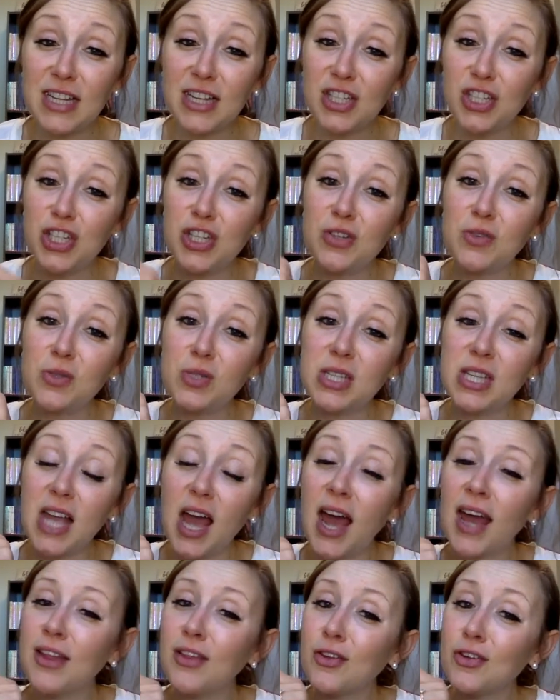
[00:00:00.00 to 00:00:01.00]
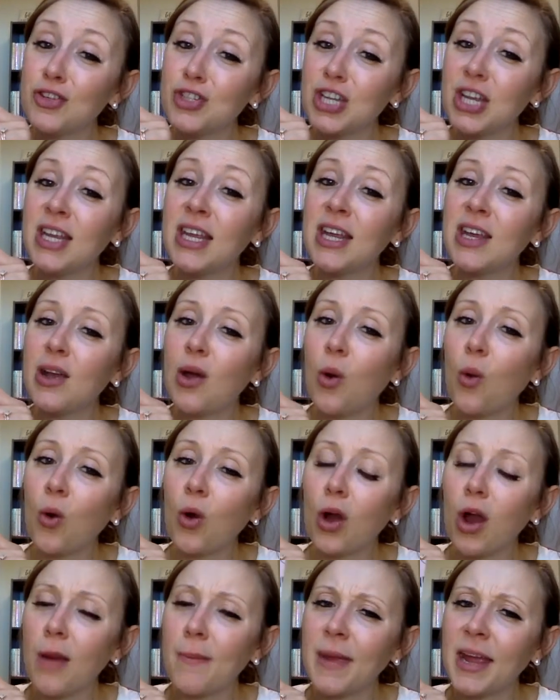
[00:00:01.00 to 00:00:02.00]
issues, either Jenny
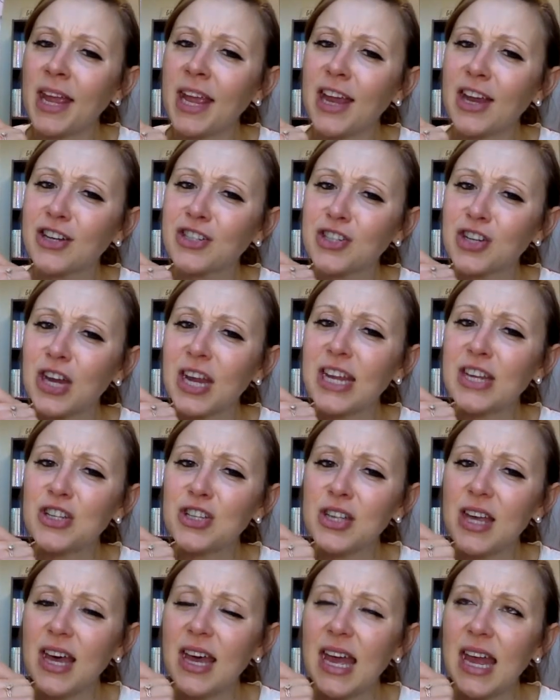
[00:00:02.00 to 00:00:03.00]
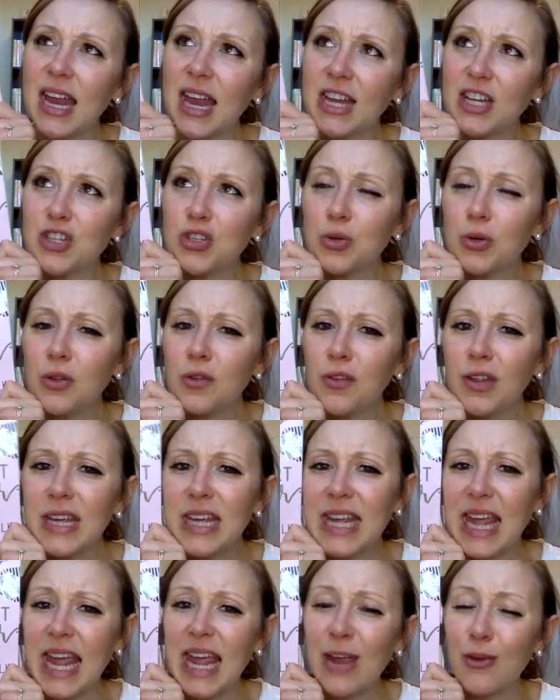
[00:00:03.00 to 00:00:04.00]
or our main character, Angela, and I
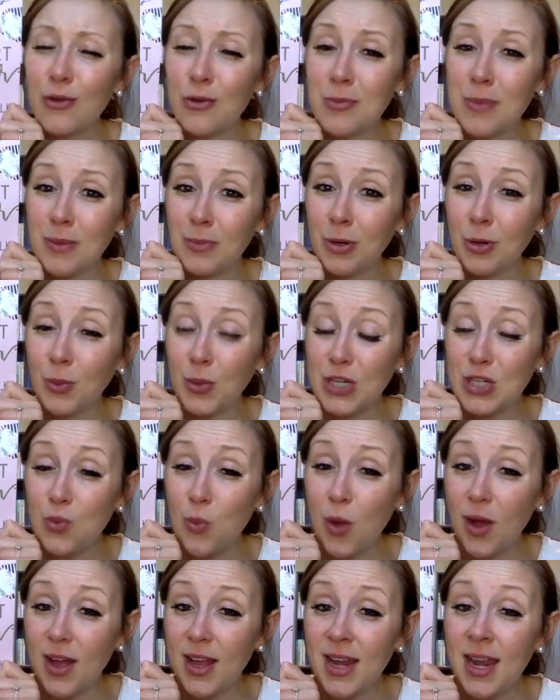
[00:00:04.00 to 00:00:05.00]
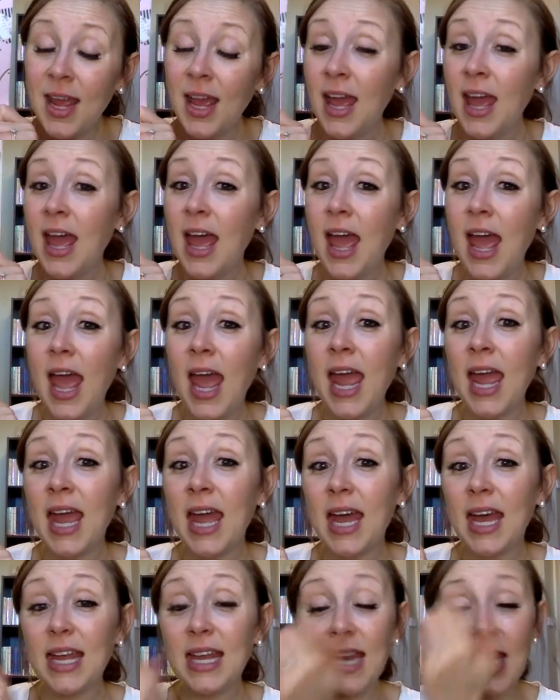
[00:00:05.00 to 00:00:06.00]
truthfully can't remember which one.
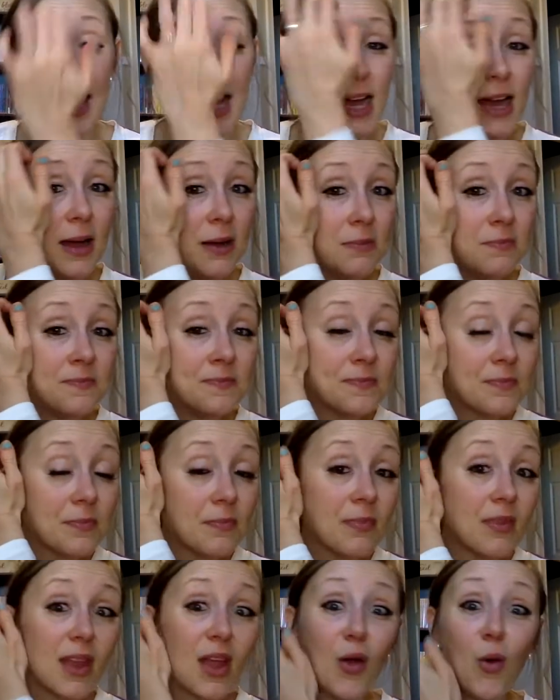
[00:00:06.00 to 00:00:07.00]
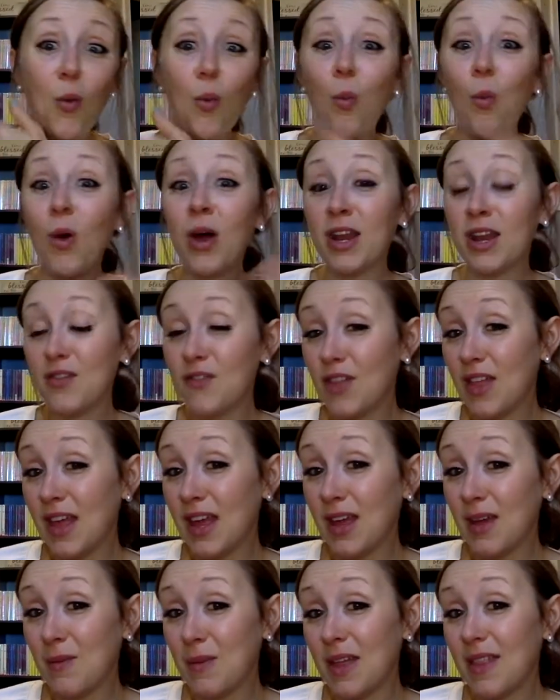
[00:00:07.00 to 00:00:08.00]
And one of
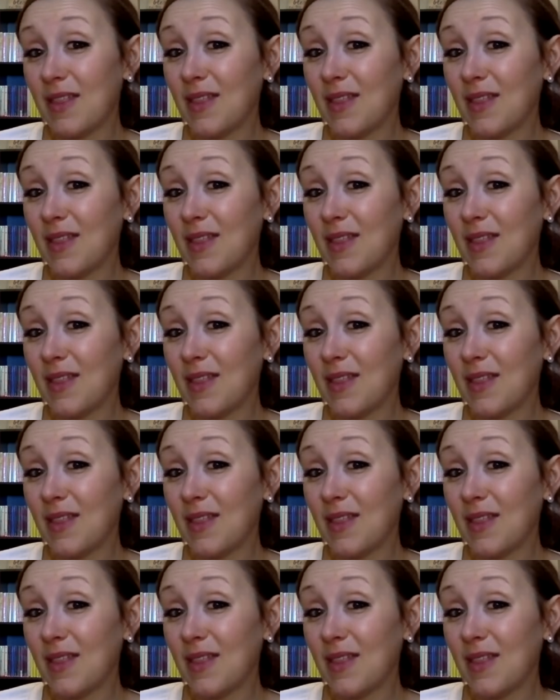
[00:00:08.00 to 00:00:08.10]
them